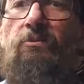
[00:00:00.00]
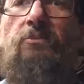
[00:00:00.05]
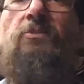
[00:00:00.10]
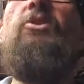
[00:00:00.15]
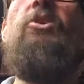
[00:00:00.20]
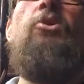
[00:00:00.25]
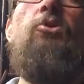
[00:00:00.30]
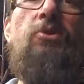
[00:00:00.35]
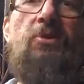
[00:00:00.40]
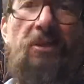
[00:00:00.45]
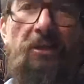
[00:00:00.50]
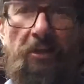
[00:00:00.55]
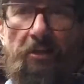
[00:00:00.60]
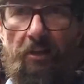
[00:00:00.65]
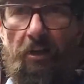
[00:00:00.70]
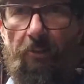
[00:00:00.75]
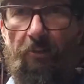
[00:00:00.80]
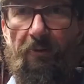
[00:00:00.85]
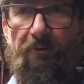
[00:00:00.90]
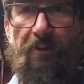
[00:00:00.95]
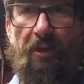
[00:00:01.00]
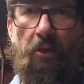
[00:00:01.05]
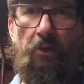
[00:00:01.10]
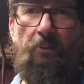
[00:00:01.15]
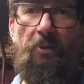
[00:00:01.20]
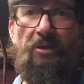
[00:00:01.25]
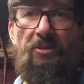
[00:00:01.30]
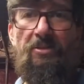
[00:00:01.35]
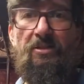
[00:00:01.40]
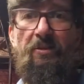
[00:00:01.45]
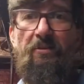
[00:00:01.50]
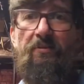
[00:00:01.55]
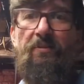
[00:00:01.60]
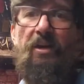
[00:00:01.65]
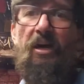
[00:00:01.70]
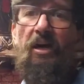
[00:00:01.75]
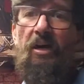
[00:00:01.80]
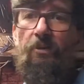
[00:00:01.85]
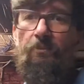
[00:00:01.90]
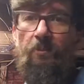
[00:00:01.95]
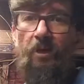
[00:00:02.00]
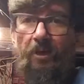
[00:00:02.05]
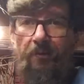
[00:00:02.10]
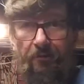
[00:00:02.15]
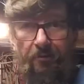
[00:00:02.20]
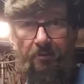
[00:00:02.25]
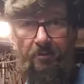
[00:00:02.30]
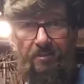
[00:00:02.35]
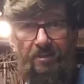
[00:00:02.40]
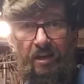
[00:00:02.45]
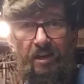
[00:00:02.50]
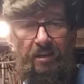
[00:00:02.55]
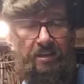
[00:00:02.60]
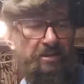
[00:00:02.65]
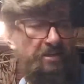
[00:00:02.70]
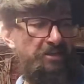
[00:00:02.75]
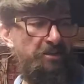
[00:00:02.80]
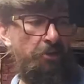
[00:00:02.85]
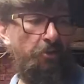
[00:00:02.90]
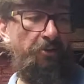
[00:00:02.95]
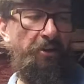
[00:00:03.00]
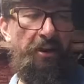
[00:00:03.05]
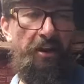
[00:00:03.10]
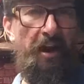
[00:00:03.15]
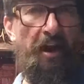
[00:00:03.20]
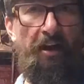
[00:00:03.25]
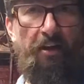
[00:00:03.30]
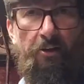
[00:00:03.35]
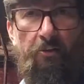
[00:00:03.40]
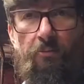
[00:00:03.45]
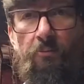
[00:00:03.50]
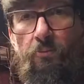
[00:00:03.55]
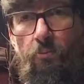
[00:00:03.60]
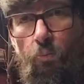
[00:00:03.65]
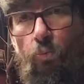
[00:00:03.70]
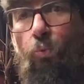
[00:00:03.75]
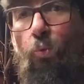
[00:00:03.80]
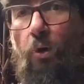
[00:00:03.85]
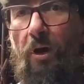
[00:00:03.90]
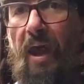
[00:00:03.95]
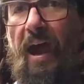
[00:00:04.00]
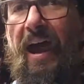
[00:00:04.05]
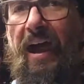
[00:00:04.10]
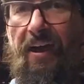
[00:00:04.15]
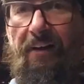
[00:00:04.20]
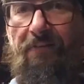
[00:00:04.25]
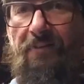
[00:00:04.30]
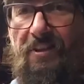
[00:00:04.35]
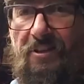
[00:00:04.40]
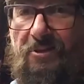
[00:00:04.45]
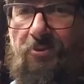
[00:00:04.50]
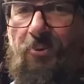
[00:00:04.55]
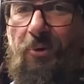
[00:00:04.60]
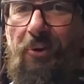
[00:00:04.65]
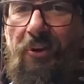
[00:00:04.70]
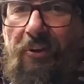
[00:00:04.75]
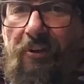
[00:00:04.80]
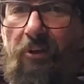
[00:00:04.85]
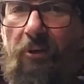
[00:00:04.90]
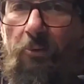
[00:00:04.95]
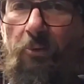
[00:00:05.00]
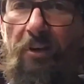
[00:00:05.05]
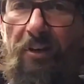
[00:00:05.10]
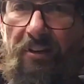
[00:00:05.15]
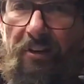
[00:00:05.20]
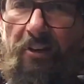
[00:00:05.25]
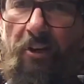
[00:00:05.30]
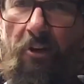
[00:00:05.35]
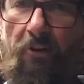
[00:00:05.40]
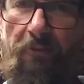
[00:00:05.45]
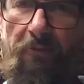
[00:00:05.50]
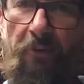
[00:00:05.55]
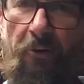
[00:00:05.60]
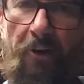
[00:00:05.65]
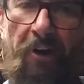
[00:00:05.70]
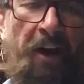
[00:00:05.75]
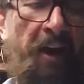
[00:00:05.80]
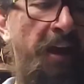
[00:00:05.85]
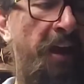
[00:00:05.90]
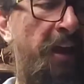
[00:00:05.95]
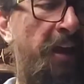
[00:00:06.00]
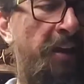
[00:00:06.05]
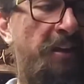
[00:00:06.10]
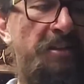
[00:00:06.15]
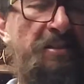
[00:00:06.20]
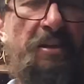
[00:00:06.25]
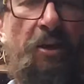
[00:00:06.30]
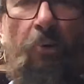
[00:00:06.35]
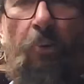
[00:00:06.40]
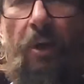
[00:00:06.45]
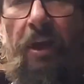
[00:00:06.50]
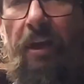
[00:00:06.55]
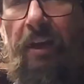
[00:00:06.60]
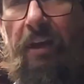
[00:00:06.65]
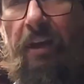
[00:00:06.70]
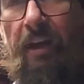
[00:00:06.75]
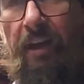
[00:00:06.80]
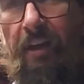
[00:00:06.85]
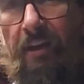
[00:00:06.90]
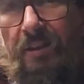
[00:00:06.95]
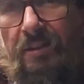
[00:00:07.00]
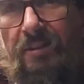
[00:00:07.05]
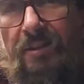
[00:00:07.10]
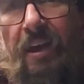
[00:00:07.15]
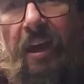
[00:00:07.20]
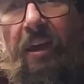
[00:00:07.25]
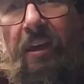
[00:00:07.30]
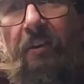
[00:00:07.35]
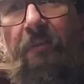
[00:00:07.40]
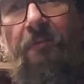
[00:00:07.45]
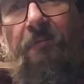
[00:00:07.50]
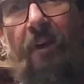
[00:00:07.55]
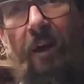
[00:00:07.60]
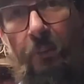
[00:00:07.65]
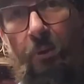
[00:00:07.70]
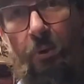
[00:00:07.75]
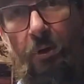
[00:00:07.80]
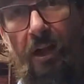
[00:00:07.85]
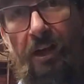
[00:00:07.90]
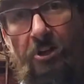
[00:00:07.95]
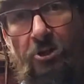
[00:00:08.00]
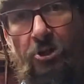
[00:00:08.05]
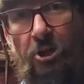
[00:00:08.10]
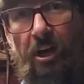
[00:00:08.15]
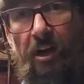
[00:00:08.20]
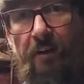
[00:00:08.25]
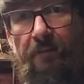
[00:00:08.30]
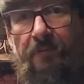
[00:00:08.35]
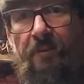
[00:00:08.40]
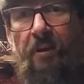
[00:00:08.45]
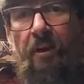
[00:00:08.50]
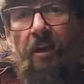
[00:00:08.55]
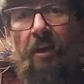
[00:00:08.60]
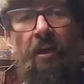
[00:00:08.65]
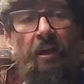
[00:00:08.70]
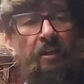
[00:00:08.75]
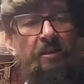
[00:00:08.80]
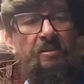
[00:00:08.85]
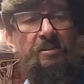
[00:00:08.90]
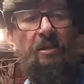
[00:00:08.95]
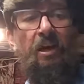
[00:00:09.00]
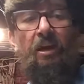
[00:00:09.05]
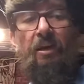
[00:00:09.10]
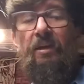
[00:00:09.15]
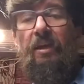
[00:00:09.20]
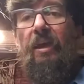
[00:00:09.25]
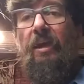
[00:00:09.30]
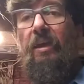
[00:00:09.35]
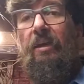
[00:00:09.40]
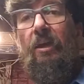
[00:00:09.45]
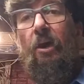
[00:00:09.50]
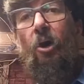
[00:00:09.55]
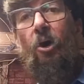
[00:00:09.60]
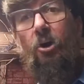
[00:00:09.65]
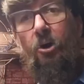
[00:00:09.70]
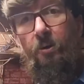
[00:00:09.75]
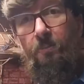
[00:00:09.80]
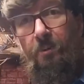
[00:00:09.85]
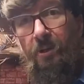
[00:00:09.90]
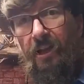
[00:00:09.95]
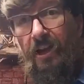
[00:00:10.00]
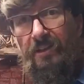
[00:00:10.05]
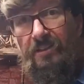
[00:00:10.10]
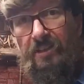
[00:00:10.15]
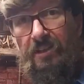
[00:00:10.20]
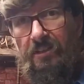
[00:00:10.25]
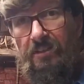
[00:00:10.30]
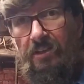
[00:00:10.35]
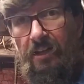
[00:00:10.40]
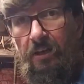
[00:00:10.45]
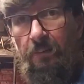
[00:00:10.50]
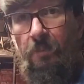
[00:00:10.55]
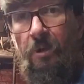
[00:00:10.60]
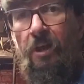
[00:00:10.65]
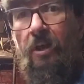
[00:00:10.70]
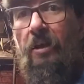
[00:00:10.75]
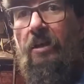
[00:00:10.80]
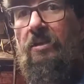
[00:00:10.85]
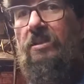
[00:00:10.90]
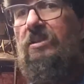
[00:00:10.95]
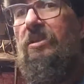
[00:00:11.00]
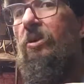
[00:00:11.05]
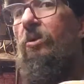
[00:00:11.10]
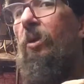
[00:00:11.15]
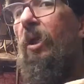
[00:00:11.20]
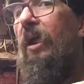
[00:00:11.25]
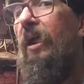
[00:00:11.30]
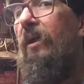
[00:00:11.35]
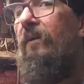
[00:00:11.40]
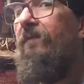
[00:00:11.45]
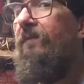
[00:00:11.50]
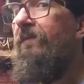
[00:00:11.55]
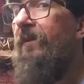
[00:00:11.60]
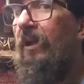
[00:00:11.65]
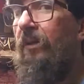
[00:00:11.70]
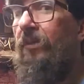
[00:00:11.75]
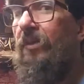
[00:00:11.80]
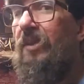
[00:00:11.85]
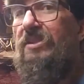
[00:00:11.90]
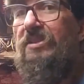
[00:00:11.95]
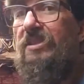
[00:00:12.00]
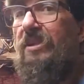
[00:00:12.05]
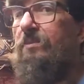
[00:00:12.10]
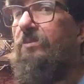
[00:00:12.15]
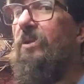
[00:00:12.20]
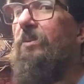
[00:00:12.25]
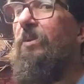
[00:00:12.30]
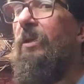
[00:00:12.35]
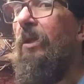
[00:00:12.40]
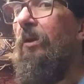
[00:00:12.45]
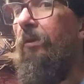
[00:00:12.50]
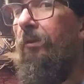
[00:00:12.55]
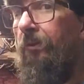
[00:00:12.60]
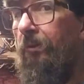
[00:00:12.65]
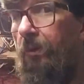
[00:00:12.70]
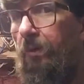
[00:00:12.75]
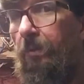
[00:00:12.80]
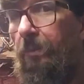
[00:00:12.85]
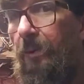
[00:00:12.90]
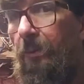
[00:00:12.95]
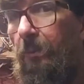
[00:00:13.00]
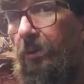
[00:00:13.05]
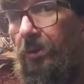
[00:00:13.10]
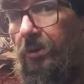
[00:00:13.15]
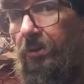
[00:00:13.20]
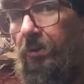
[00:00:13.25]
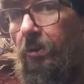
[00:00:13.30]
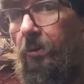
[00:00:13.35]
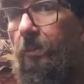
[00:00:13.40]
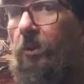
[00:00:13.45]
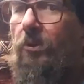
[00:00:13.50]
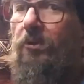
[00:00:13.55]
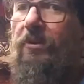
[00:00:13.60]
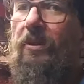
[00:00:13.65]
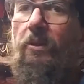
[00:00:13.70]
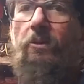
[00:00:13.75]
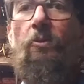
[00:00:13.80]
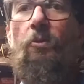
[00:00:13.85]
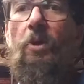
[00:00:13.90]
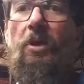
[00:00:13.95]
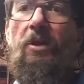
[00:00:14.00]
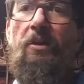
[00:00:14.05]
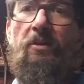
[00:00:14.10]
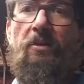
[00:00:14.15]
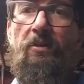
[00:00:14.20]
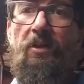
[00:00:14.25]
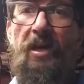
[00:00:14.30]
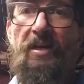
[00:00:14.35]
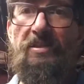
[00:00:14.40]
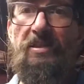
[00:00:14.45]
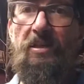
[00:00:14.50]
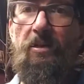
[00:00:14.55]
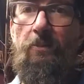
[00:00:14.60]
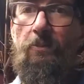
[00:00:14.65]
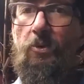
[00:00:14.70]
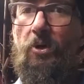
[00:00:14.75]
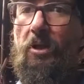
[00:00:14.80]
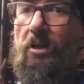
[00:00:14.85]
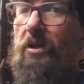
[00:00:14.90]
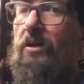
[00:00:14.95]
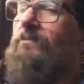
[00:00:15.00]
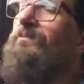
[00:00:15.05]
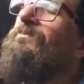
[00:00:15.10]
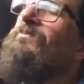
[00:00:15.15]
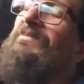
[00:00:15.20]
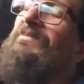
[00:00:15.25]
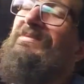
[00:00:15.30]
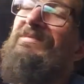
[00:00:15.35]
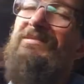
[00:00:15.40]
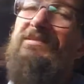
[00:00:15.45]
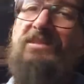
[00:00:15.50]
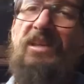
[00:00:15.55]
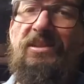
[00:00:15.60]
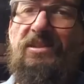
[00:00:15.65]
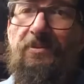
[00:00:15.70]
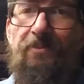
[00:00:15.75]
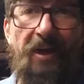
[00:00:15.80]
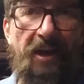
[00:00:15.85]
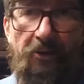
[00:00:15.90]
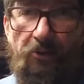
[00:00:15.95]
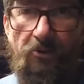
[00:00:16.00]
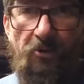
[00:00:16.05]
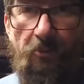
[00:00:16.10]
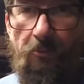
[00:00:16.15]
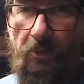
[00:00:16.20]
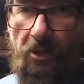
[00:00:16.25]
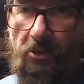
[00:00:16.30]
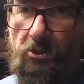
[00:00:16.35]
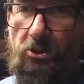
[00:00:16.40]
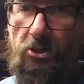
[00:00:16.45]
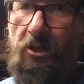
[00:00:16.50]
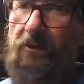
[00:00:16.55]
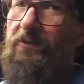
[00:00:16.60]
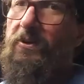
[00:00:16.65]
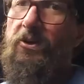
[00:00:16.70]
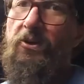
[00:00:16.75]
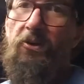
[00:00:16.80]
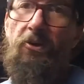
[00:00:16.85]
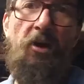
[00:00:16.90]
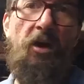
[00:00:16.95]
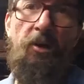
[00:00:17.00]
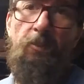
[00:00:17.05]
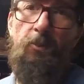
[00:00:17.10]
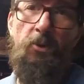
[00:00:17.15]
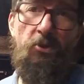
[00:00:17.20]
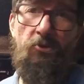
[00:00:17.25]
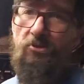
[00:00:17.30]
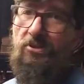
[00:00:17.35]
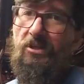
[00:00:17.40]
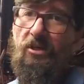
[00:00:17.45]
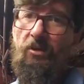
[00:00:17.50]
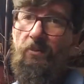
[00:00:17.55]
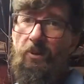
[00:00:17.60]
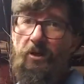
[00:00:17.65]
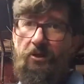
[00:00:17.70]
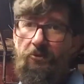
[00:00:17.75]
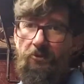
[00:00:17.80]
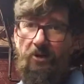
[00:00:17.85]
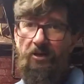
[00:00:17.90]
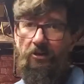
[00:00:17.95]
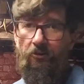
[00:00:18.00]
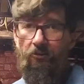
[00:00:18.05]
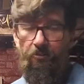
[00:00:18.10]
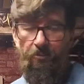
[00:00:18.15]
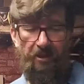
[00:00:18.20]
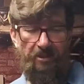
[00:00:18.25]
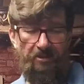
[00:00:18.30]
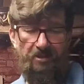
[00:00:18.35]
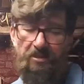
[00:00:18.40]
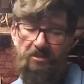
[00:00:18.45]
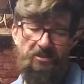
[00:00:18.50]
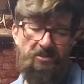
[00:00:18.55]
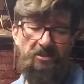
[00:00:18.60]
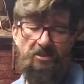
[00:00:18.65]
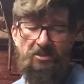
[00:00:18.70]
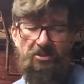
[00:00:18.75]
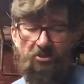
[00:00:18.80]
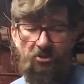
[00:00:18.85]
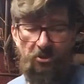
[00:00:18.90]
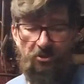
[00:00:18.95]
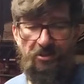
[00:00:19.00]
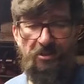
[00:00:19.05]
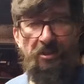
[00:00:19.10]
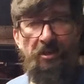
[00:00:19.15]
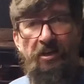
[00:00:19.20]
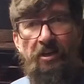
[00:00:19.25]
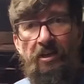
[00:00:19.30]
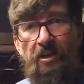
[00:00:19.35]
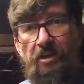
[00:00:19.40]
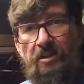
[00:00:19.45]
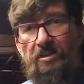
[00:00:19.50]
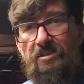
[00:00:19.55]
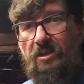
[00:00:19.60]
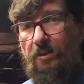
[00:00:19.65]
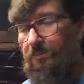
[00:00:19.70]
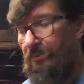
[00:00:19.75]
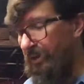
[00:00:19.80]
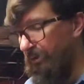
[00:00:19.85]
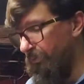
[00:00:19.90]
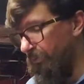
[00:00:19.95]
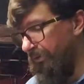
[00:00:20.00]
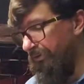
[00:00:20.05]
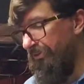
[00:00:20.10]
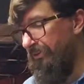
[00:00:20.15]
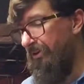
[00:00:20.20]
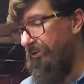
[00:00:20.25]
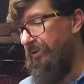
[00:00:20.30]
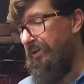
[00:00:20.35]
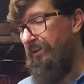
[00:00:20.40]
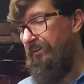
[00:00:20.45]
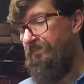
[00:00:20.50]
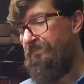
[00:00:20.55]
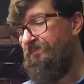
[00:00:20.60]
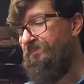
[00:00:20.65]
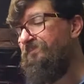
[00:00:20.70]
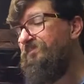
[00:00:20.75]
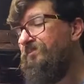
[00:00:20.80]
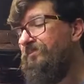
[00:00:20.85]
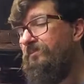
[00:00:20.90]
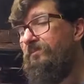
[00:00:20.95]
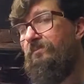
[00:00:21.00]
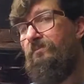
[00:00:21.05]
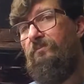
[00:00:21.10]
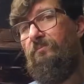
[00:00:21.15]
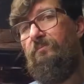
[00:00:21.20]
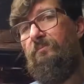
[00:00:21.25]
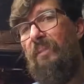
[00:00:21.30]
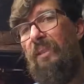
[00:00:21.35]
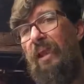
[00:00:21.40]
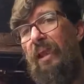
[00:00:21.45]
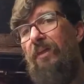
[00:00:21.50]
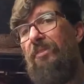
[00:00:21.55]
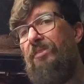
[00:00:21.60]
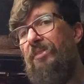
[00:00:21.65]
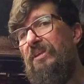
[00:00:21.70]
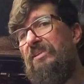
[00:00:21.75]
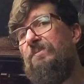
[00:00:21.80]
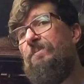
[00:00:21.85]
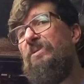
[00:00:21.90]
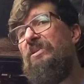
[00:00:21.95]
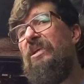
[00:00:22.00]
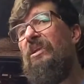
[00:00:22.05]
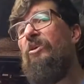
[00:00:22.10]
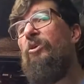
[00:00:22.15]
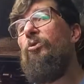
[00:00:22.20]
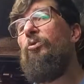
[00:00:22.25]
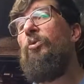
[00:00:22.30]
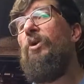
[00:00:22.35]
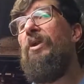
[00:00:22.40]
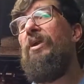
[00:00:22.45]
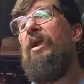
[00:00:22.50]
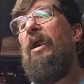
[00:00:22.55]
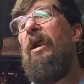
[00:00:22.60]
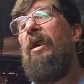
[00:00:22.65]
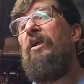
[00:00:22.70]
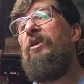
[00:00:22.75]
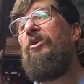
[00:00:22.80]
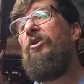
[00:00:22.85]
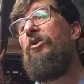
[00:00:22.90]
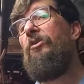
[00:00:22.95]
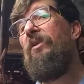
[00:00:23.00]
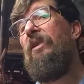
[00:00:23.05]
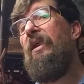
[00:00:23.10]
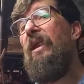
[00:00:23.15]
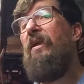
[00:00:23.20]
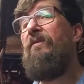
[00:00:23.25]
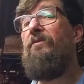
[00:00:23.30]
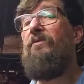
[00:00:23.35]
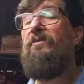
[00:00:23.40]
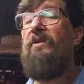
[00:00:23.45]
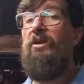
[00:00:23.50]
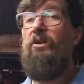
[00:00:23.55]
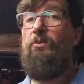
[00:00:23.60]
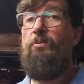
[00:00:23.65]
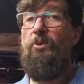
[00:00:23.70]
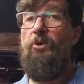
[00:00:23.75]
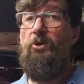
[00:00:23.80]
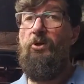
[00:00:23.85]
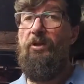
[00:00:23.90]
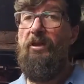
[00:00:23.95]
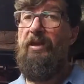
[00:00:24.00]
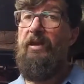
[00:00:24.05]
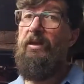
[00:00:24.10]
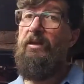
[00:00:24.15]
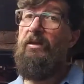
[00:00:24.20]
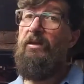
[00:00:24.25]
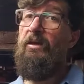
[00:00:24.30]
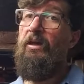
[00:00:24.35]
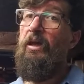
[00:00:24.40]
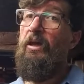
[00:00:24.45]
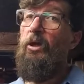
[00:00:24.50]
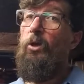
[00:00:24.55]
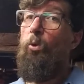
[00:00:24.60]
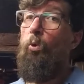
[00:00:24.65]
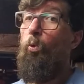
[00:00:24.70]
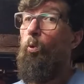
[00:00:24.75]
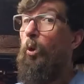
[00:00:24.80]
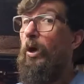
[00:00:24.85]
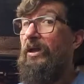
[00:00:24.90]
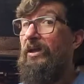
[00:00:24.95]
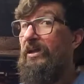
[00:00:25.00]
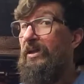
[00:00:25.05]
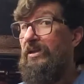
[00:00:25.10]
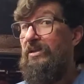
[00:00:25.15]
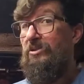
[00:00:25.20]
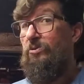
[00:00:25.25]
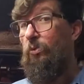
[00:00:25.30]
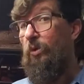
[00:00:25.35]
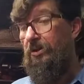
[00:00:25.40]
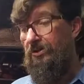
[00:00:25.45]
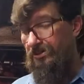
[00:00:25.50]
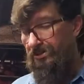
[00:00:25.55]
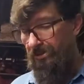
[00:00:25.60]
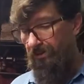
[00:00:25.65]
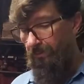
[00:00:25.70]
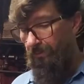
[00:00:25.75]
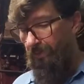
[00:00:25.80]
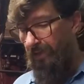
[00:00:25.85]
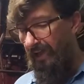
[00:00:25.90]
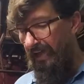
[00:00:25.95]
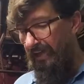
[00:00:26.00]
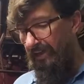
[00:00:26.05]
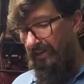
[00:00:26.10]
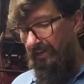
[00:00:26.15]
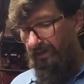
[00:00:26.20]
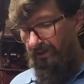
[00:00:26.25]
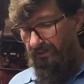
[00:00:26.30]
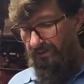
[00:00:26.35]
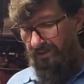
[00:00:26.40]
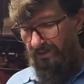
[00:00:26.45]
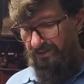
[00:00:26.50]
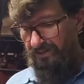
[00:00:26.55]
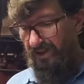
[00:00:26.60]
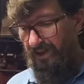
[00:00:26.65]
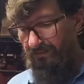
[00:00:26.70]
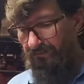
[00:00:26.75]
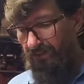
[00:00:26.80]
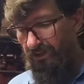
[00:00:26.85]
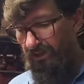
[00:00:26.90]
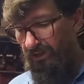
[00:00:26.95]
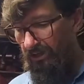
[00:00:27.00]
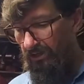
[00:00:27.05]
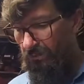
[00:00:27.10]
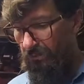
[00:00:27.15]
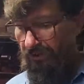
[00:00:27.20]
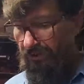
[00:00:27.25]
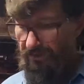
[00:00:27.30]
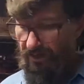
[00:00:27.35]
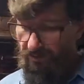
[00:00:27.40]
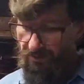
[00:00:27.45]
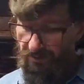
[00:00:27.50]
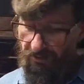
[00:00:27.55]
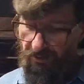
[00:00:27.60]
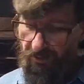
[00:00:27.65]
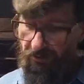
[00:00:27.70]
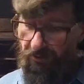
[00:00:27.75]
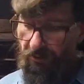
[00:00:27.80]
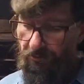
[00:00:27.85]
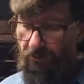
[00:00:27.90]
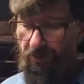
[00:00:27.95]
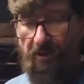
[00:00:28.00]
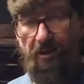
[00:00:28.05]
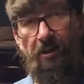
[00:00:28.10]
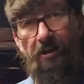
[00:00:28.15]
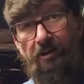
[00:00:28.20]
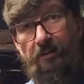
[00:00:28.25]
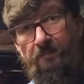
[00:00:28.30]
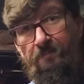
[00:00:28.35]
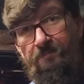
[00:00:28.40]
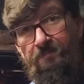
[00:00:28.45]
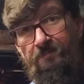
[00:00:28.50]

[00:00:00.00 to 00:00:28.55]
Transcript: using a couple of elements of other designs so that I would have this really good one to go for. So it is a fiberglass shaft. It's got a hard plastic tip. So I found this tip to be a little bit more durable than the one on the classic umbrella. It doesn't matter too much if you're using them on a regular basis. It's just something worth noting. And this particular one I currently have available in white as well as in black. It does have the RainTaps logo right on it.